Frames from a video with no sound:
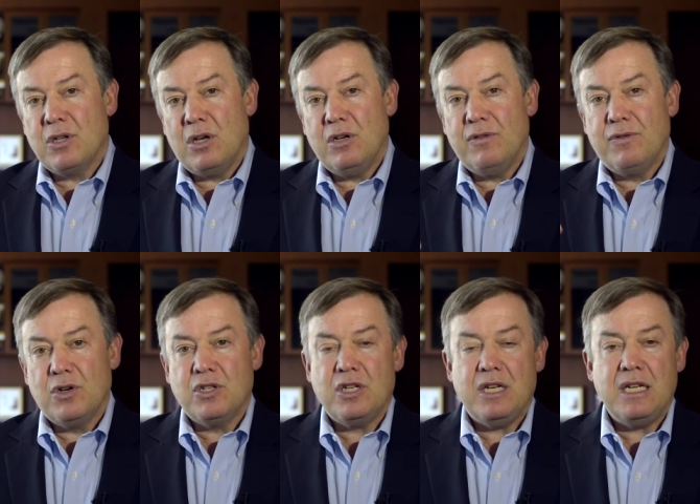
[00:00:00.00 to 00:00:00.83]
on
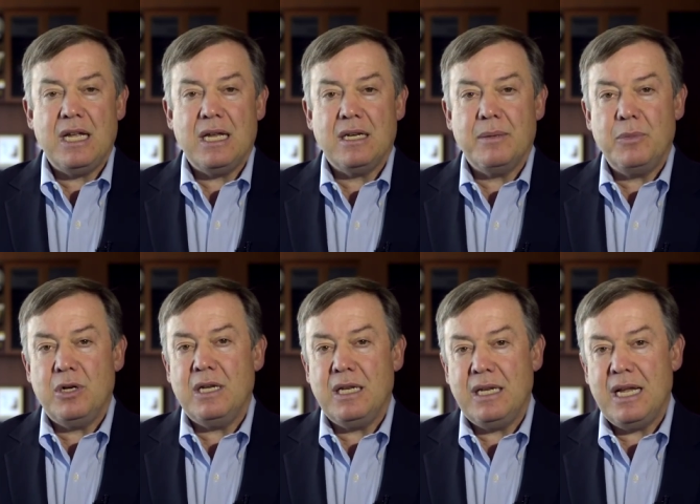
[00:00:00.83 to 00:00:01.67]
diversity and
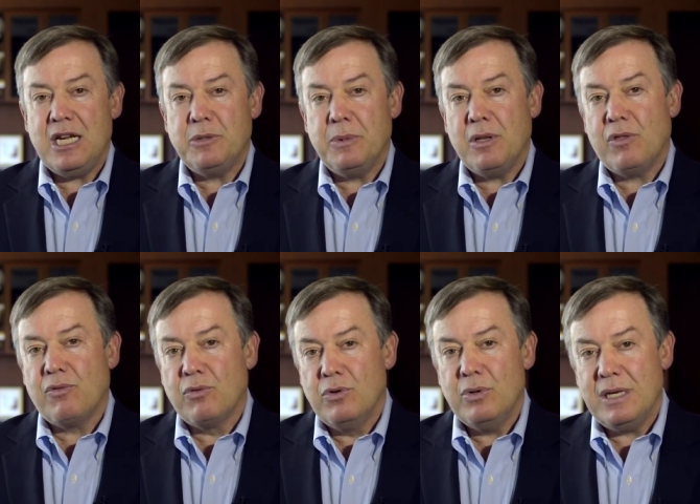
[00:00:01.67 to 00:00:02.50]
community engagement
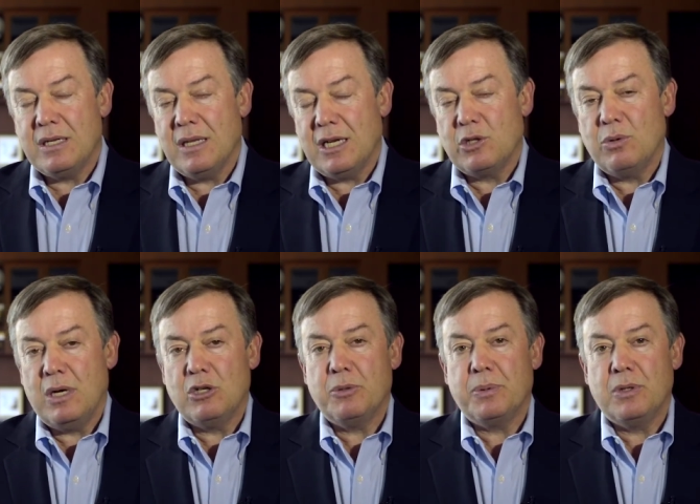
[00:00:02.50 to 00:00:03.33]
through intellectual
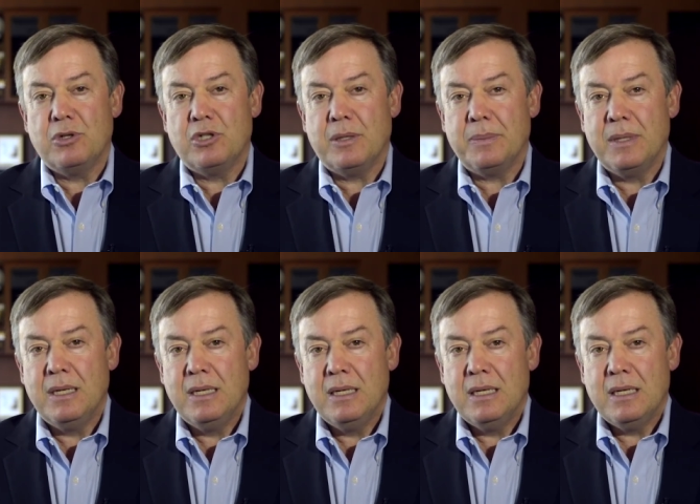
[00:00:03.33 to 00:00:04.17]
entrepreneurship.
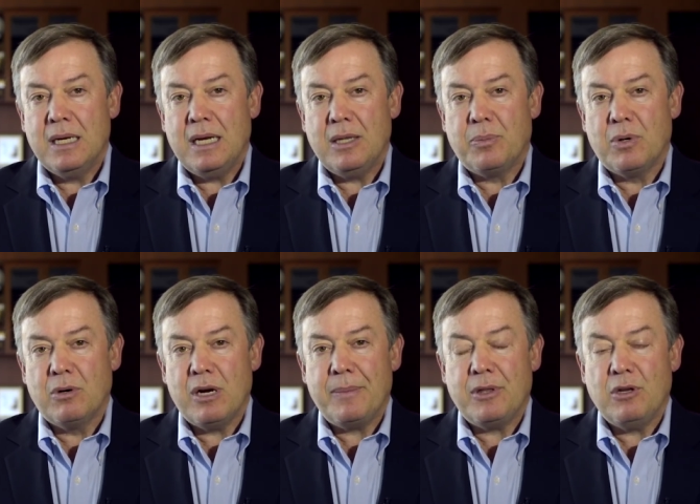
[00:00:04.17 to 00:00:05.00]
And the
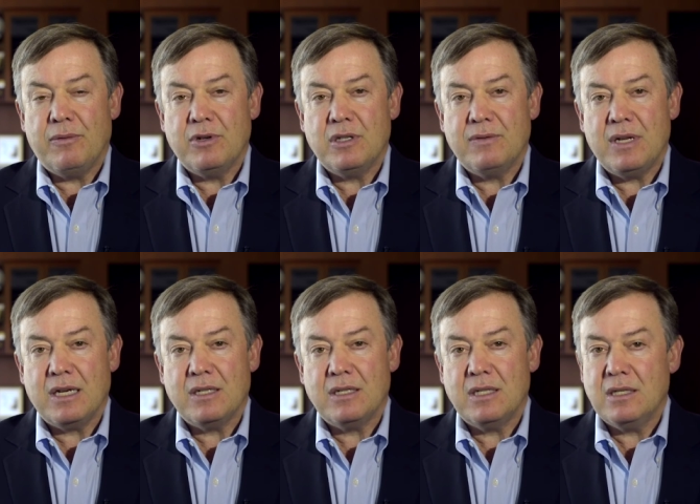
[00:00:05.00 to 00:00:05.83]
program at the University of
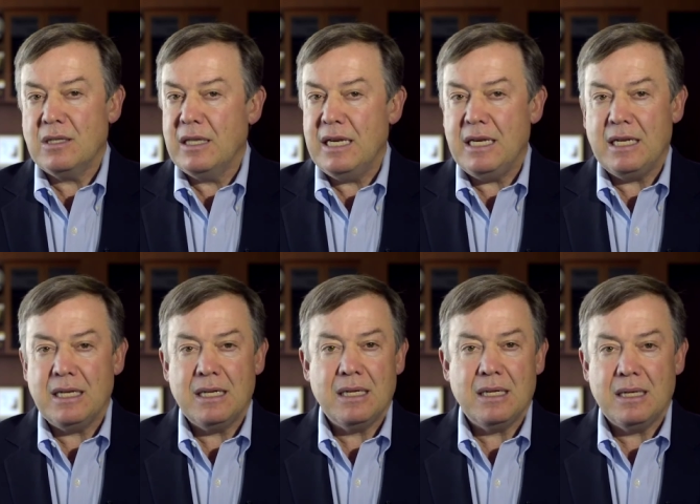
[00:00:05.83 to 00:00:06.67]
Texas is leading,
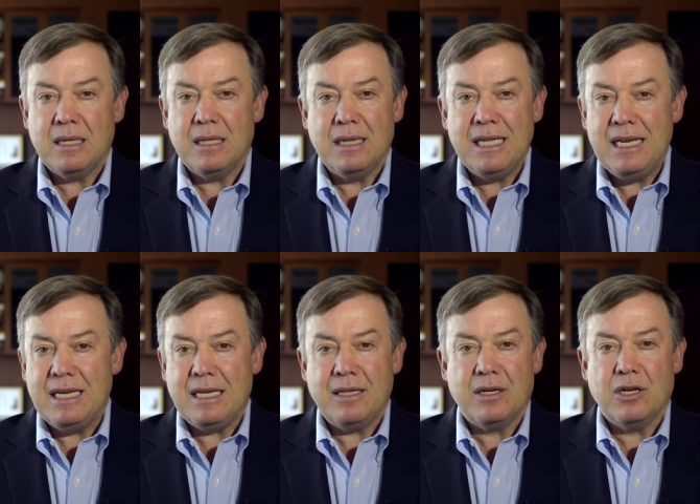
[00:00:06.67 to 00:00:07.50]

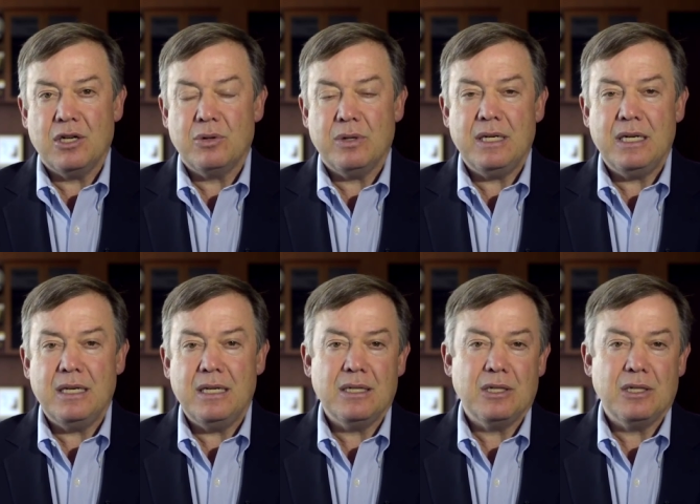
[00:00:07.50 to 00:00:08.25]
leading the country in this